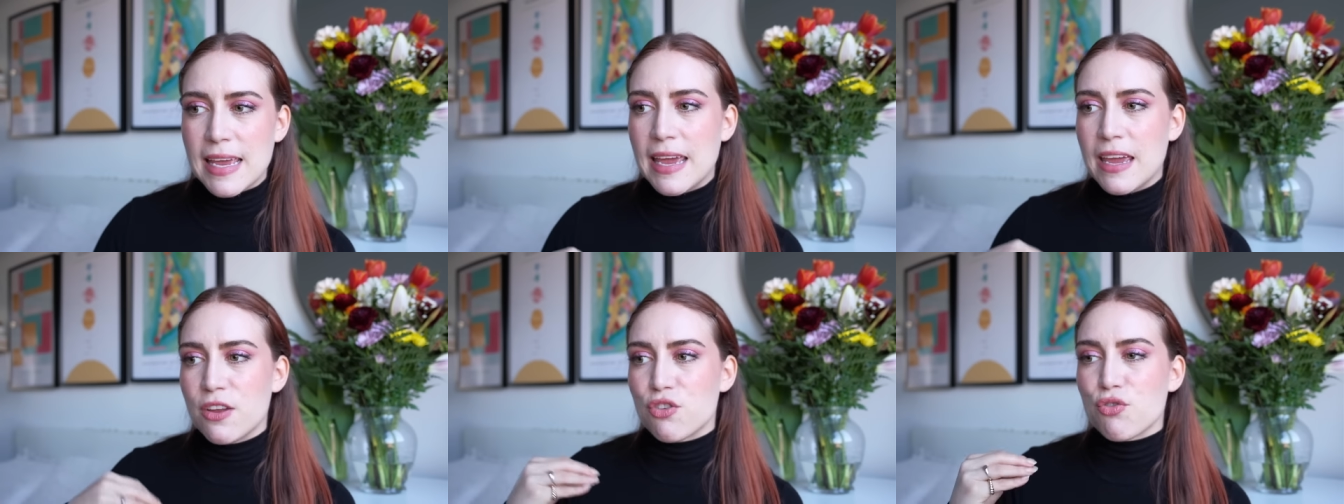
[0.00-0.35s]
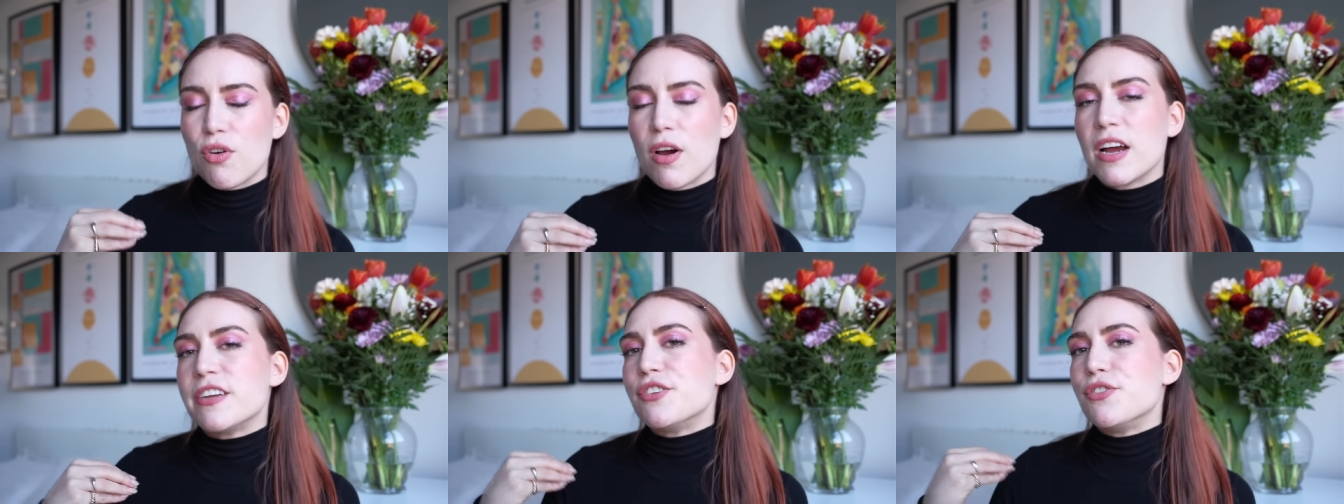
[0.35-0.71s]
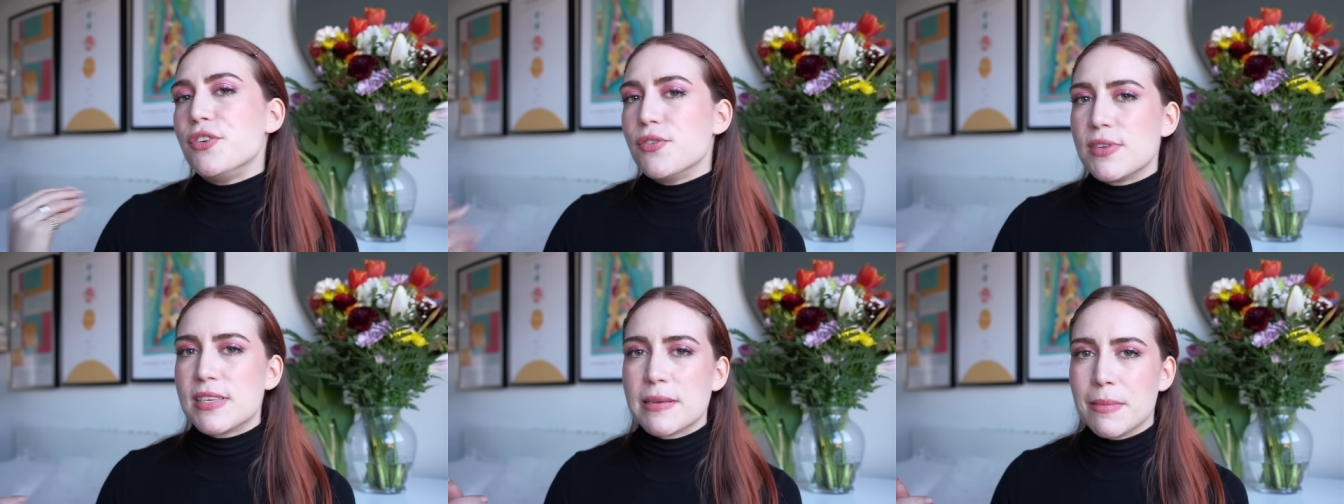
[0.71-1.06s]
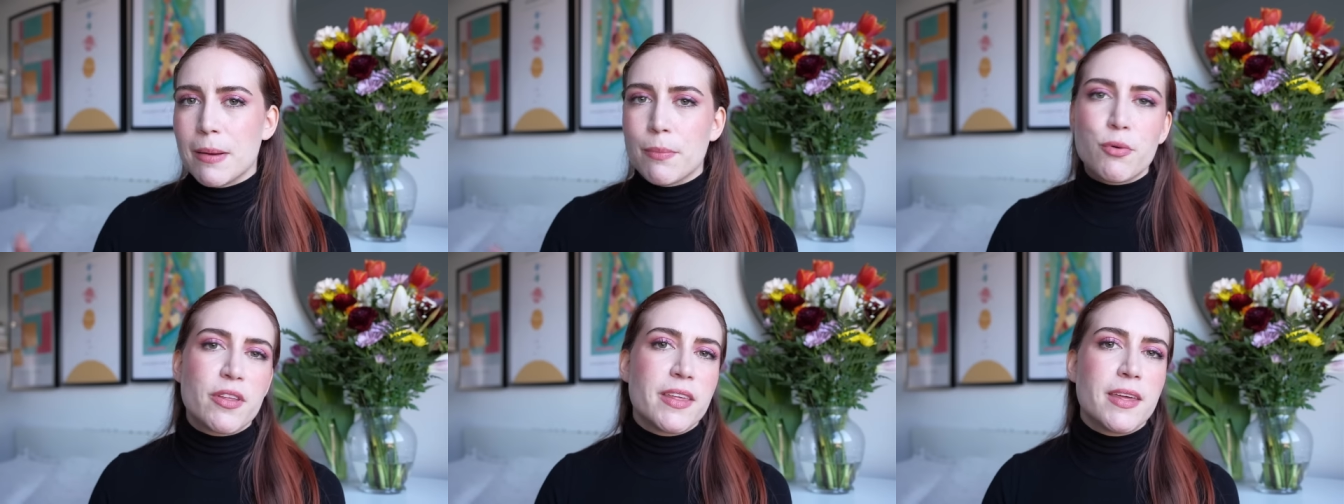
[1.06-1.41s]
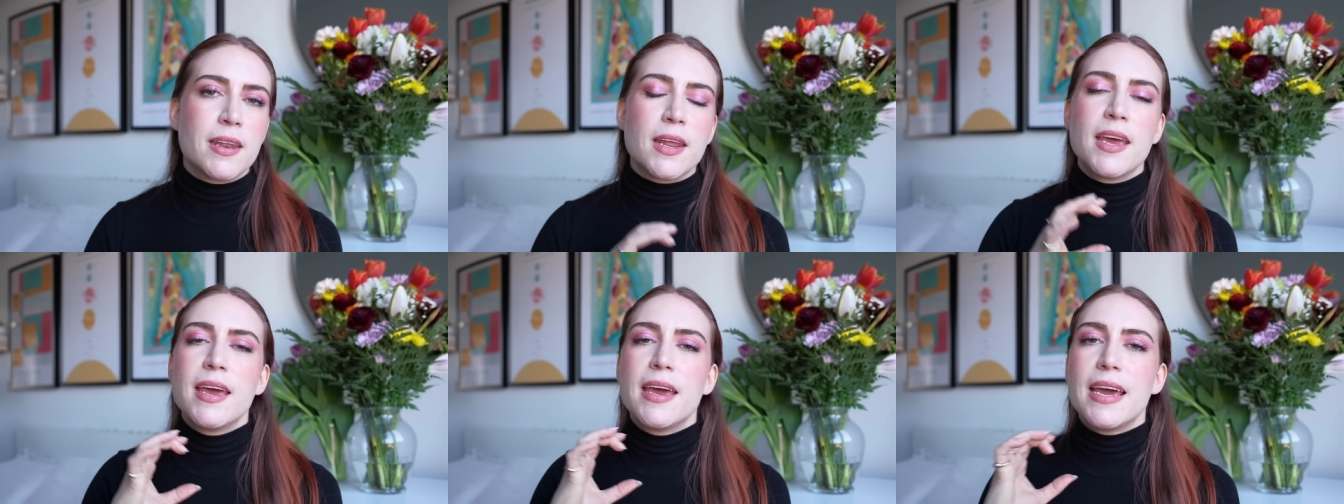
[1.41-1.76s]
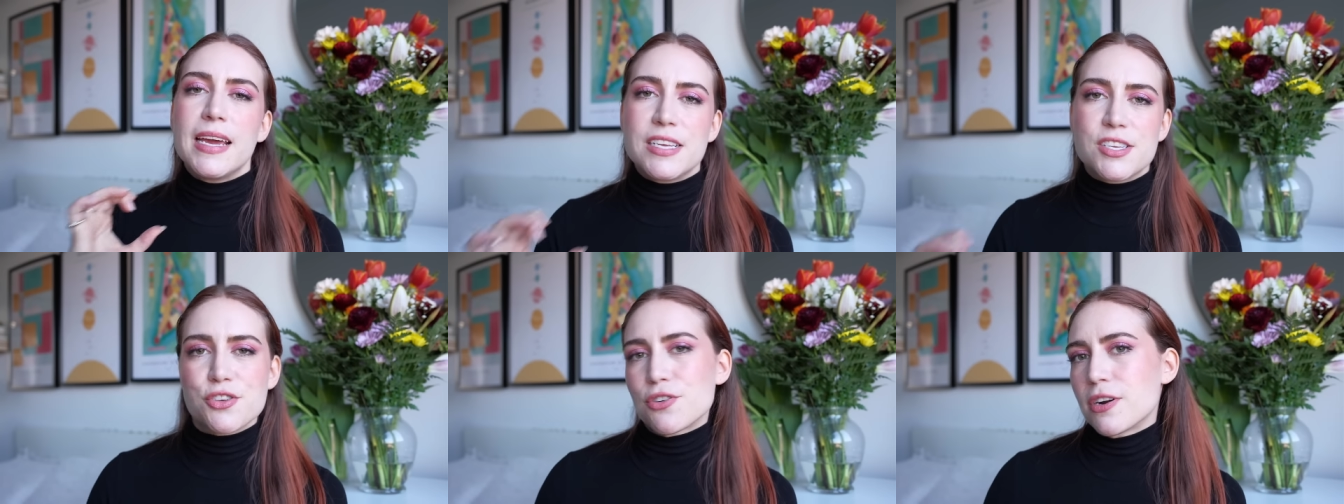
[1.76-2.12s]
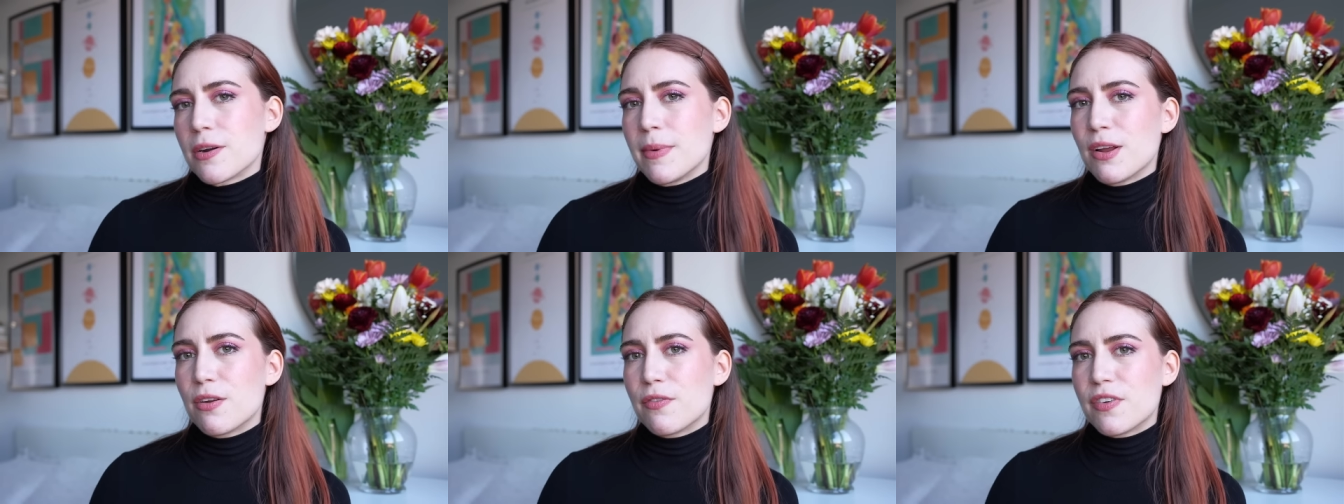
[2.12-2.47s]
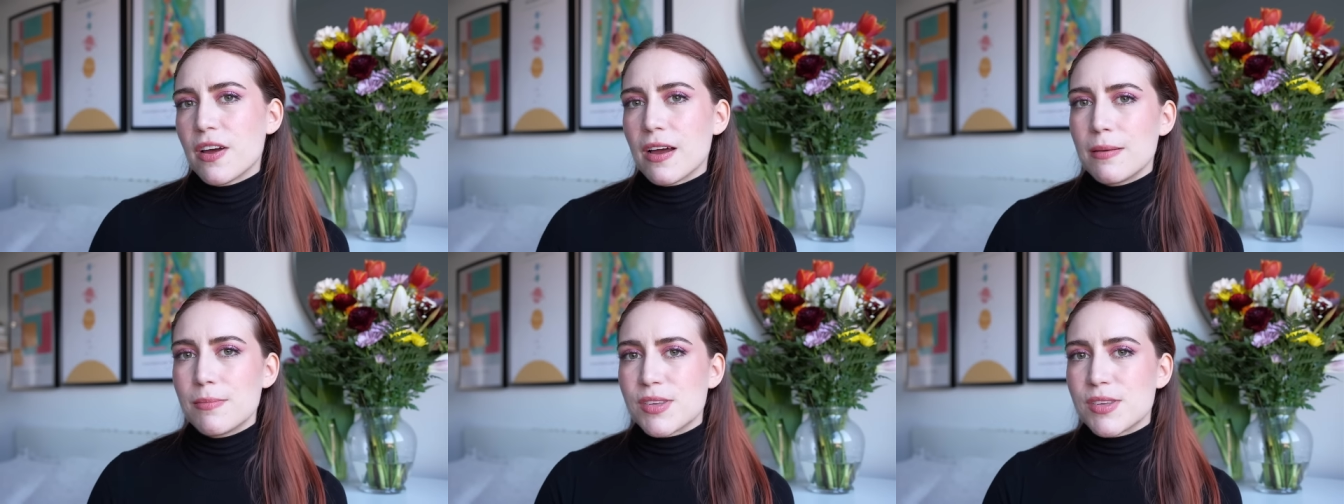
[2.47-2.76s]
and try to use them up within a certain amount of time.